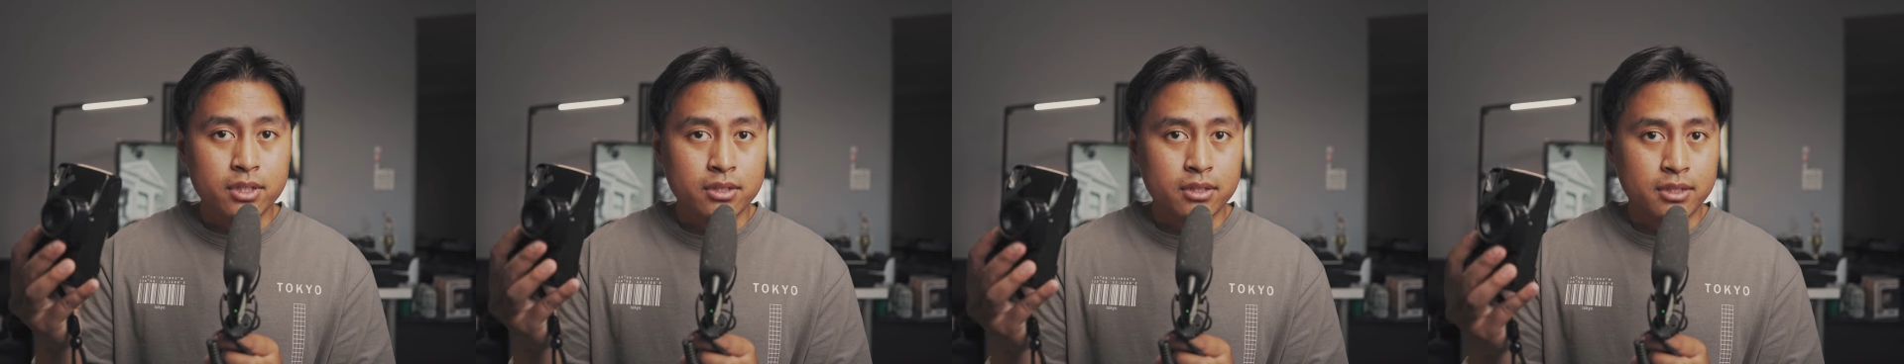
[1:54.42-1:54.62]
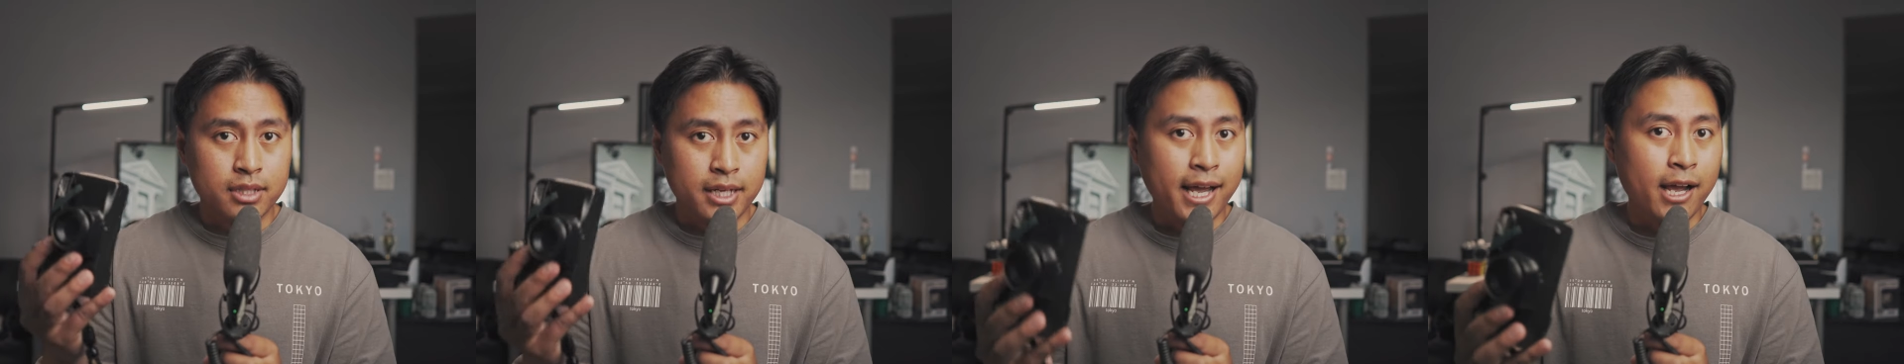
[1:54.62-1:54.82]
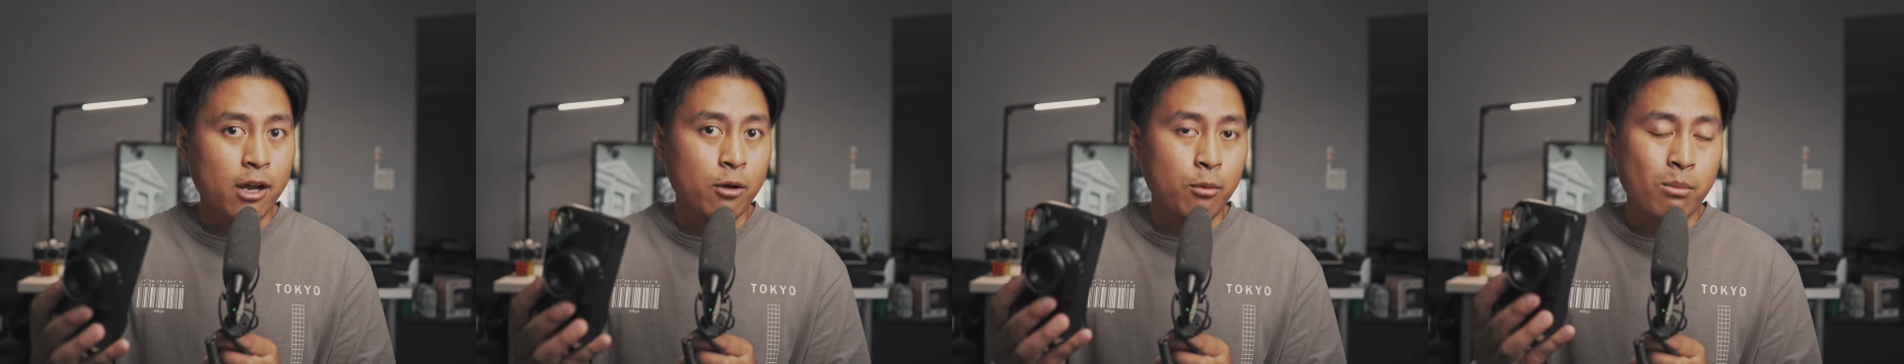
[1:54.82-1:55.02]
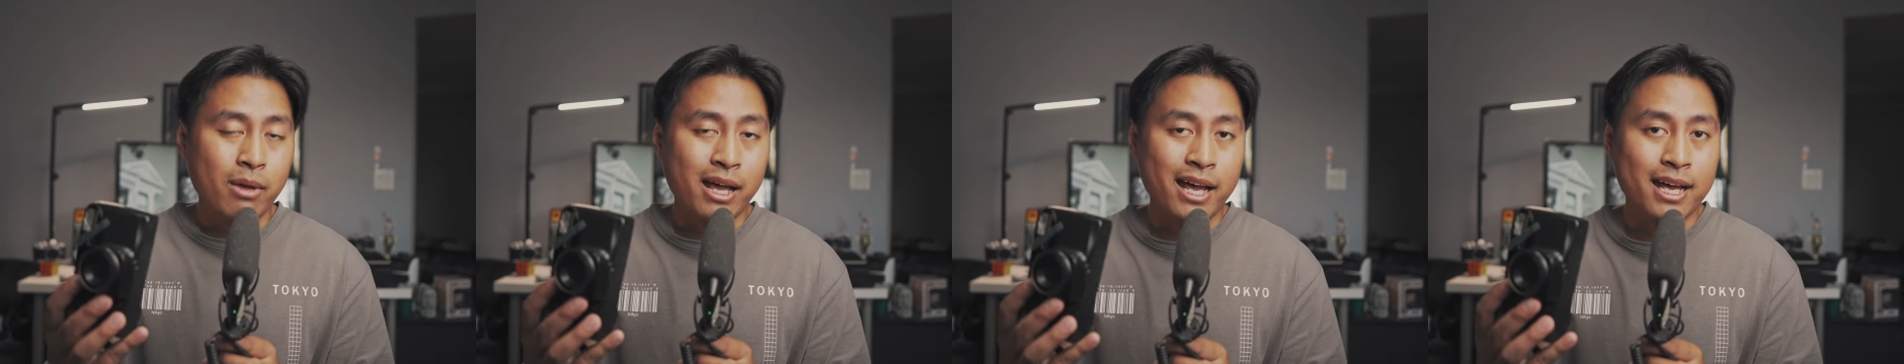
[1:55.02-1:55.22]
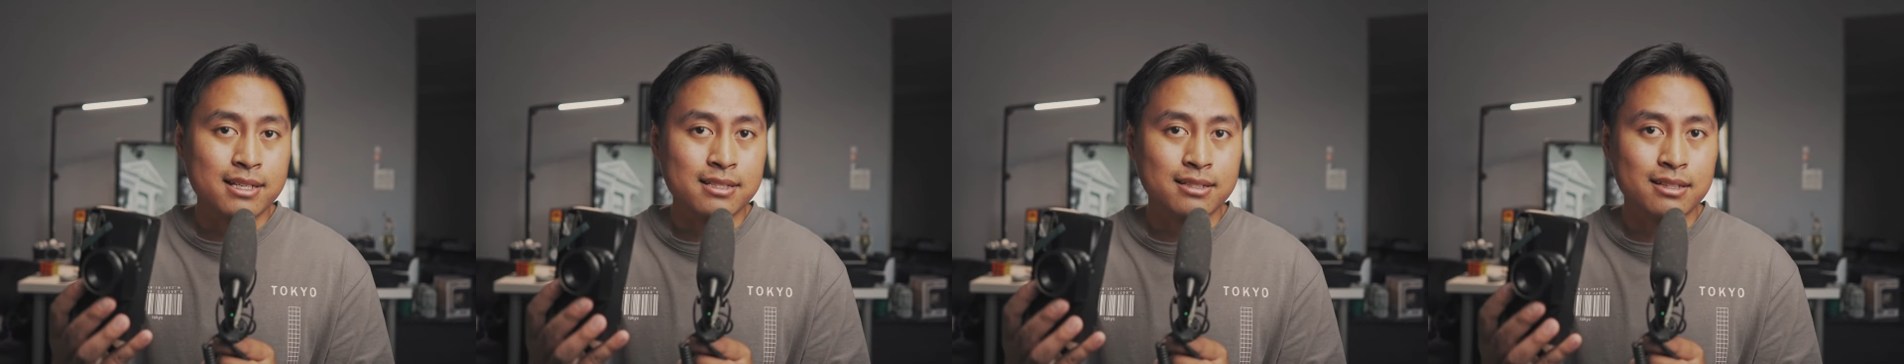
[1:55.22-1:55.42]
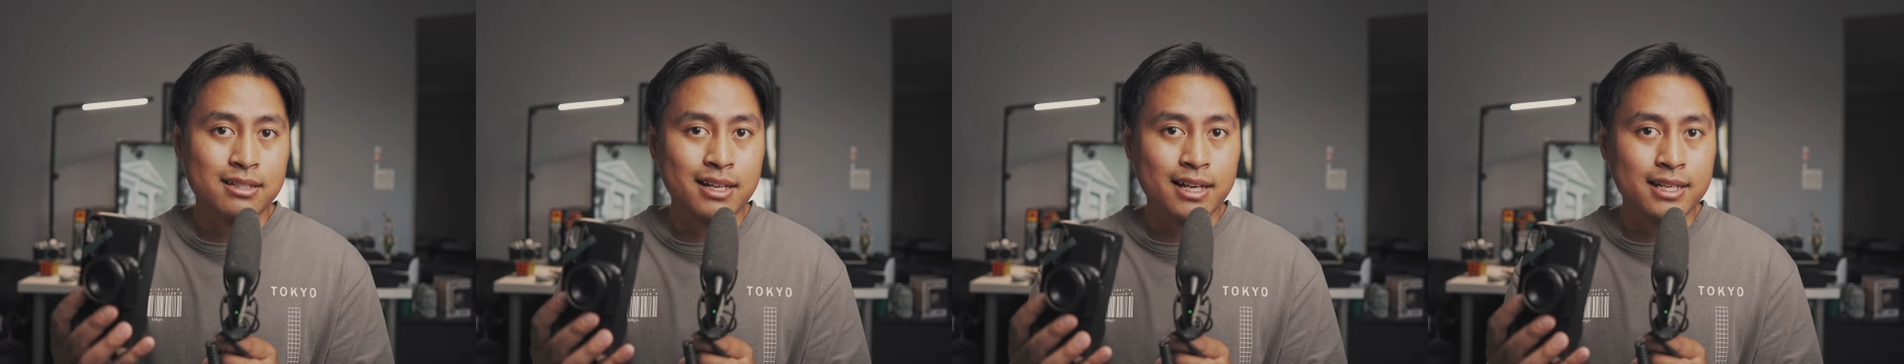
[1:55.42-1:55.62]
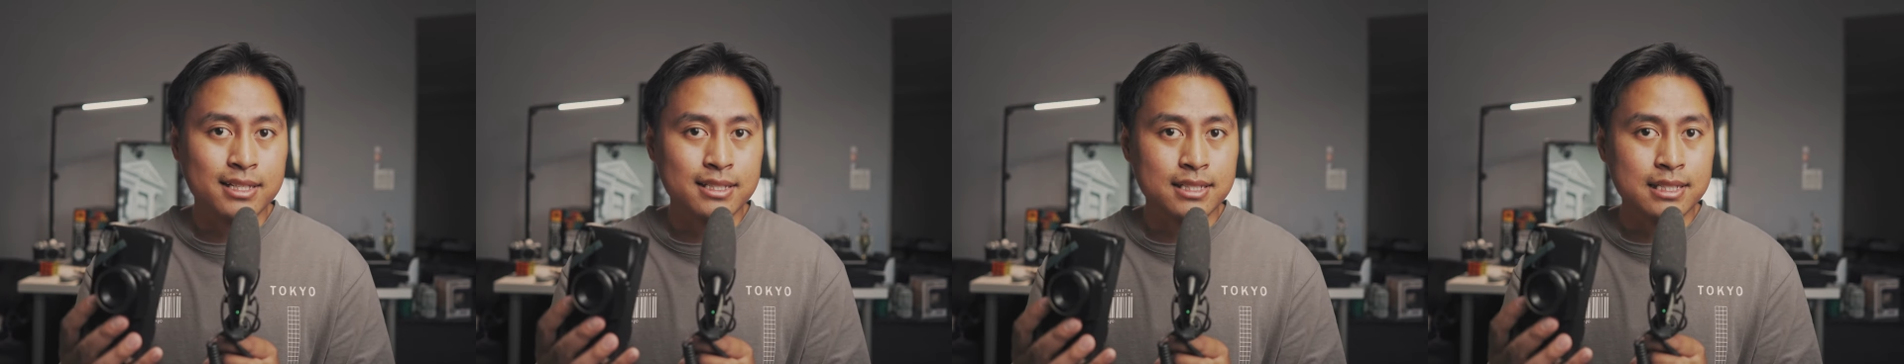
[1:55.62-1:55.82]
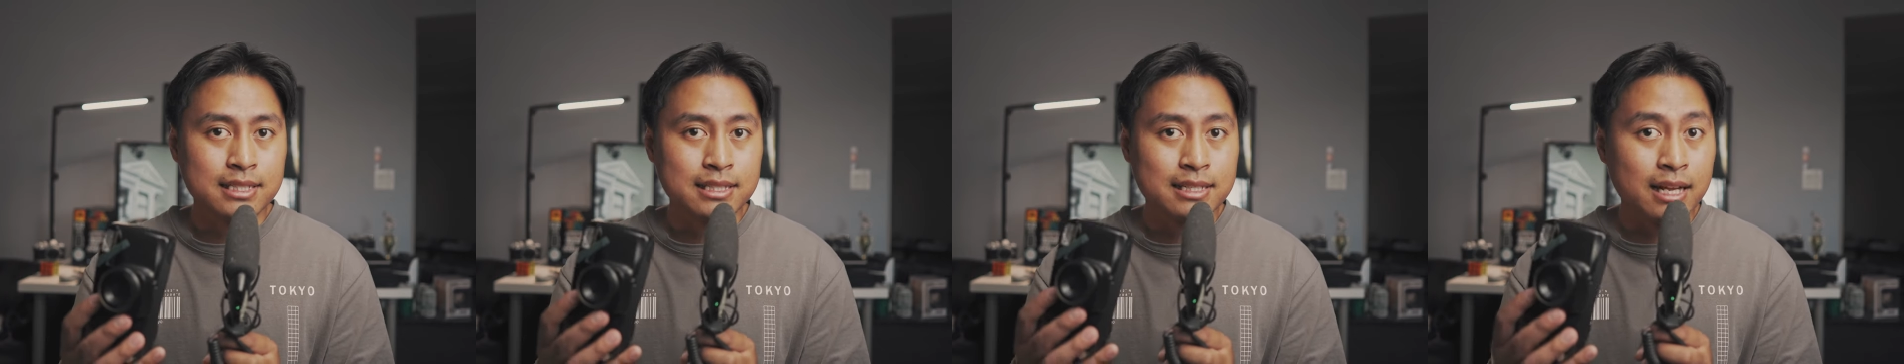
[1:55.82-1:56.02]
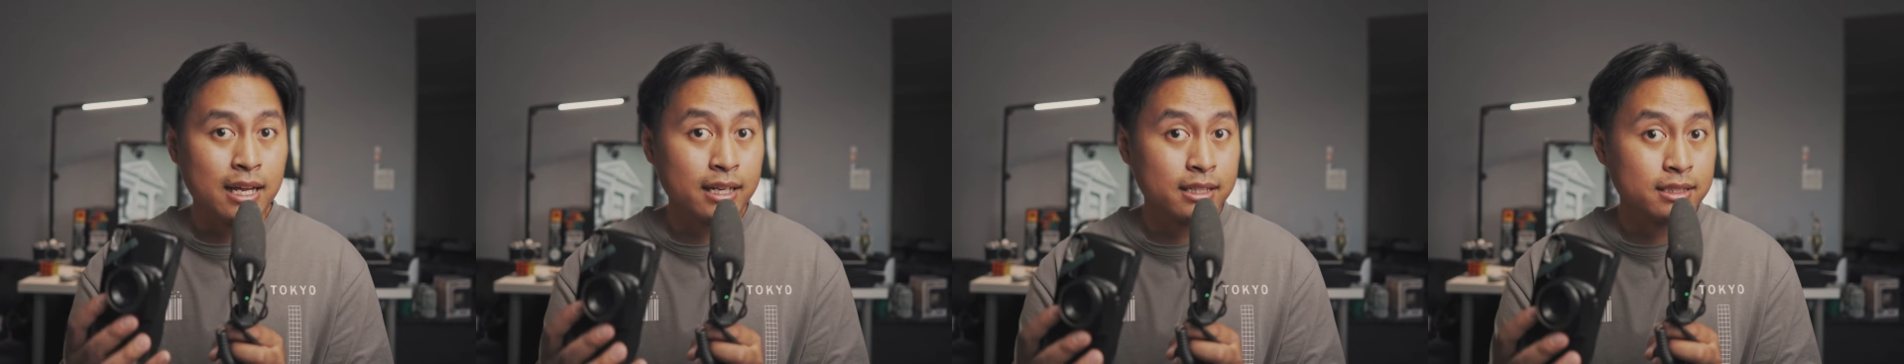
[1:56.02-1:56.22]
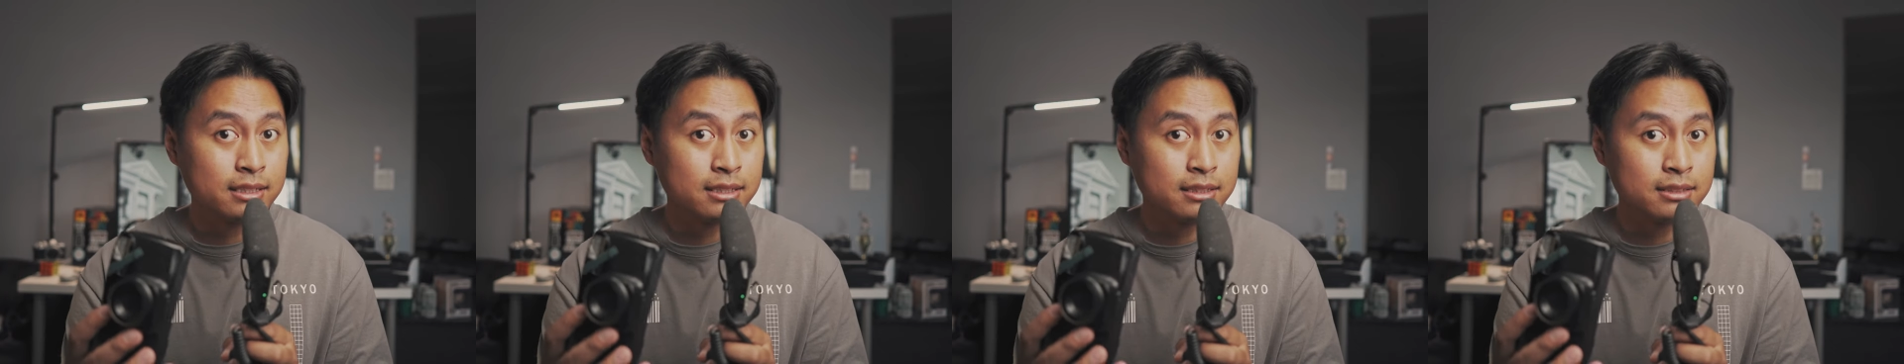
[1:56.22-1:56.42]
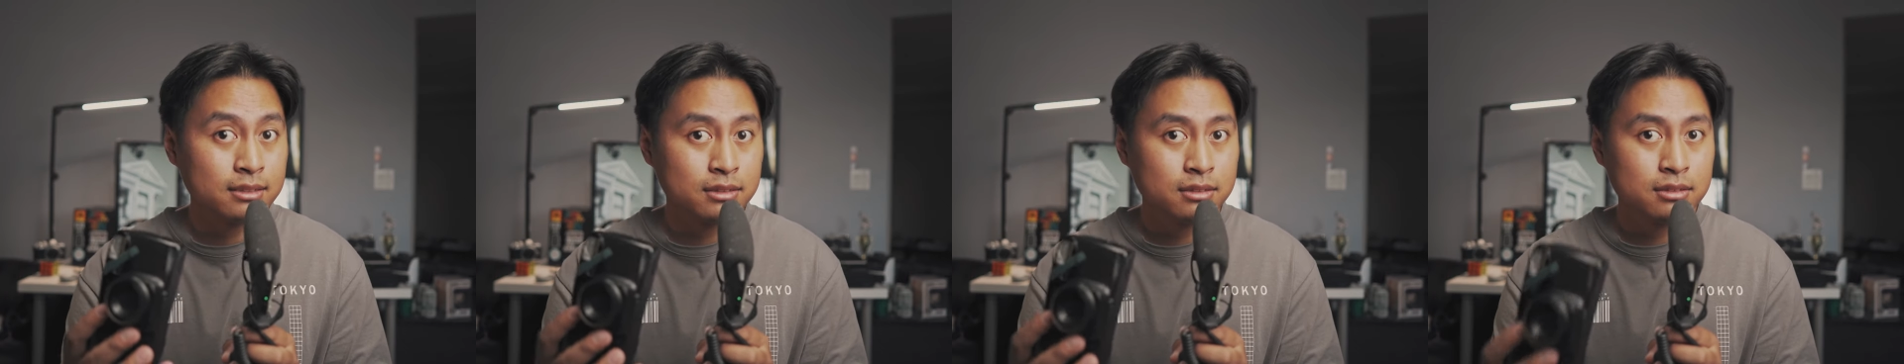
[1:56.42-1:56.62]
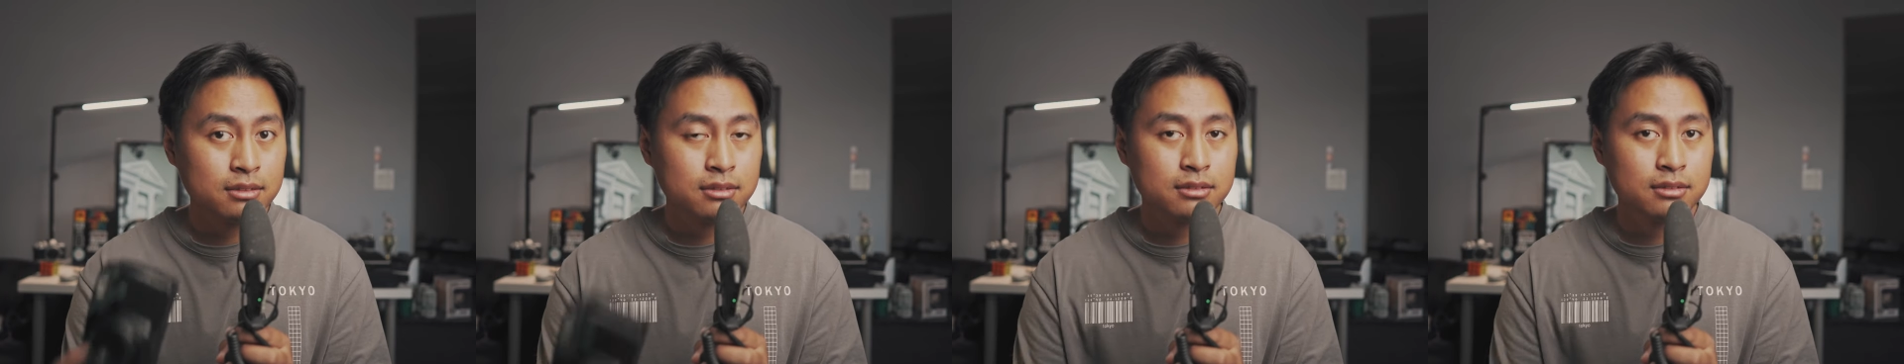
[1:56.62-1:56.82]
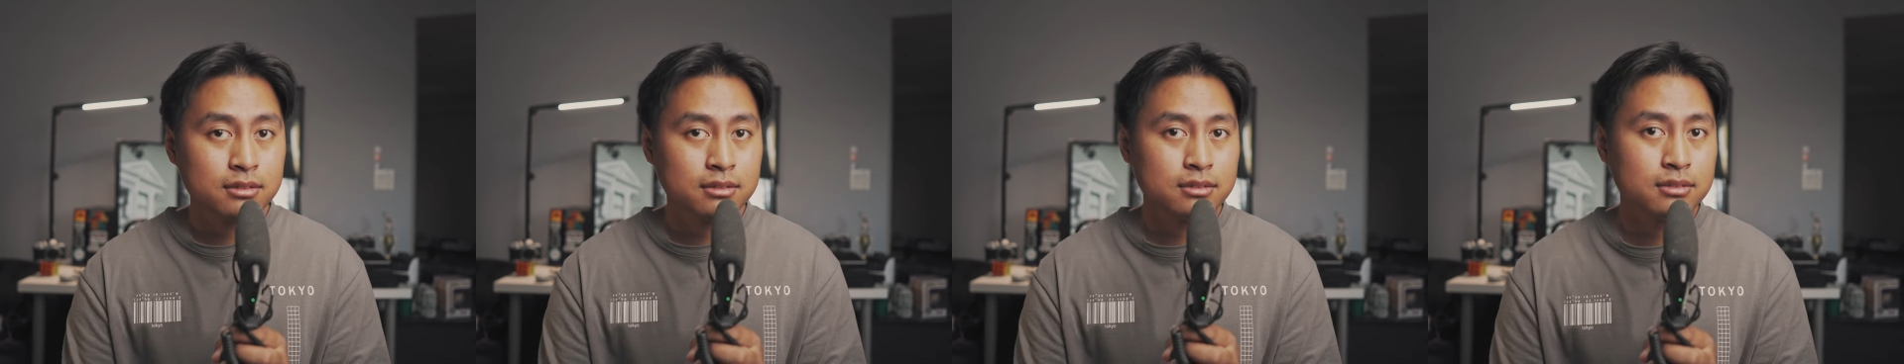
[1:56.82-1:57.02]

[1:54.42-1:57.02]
could count past the 1990s.